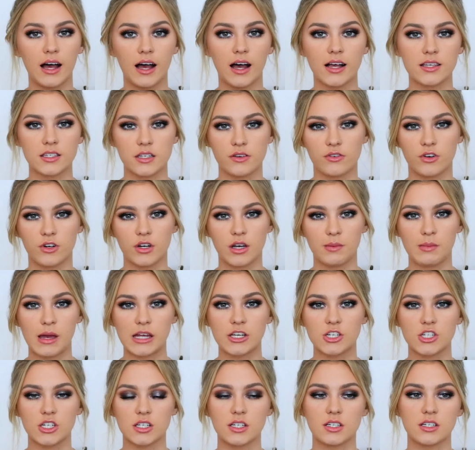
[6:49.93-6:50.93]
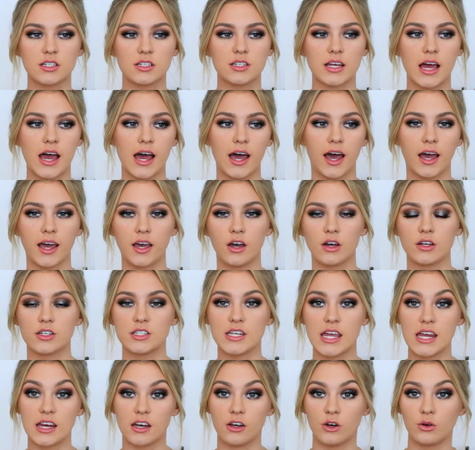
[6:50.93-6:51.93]
as I've already mentioned, I
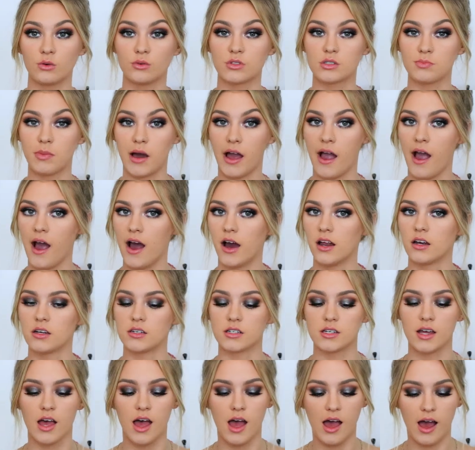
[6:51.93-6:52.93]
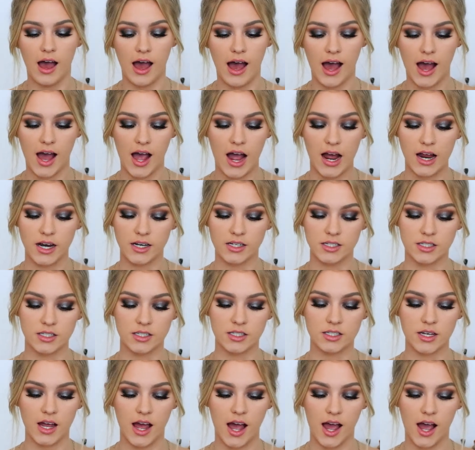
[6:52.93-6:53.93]
take notes by hand
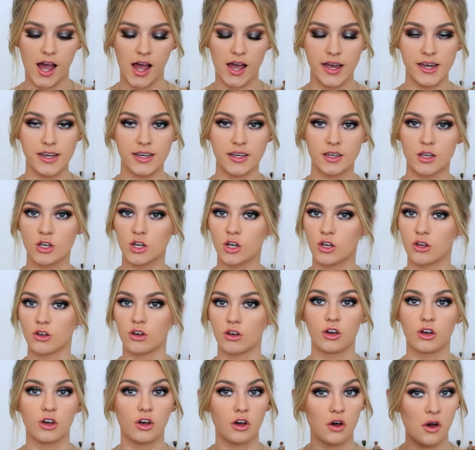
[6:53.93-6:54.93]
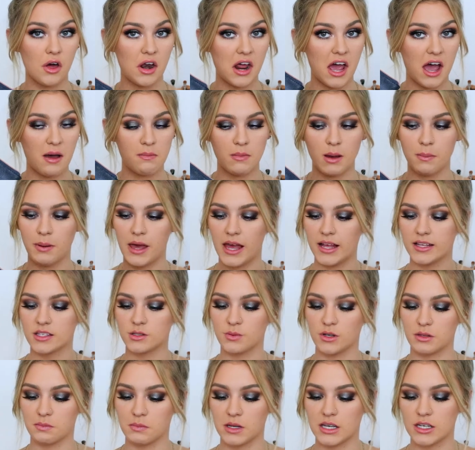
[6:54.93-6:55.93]
and I gotta have my
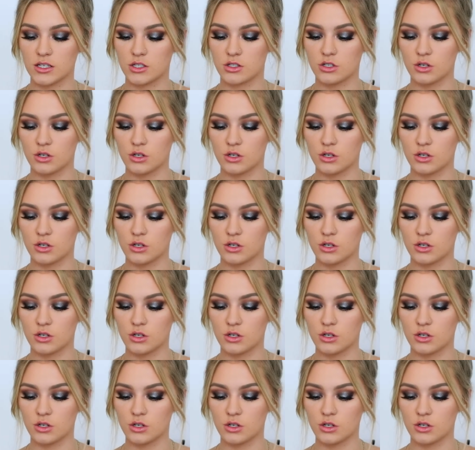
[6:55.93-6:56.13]
pens with me.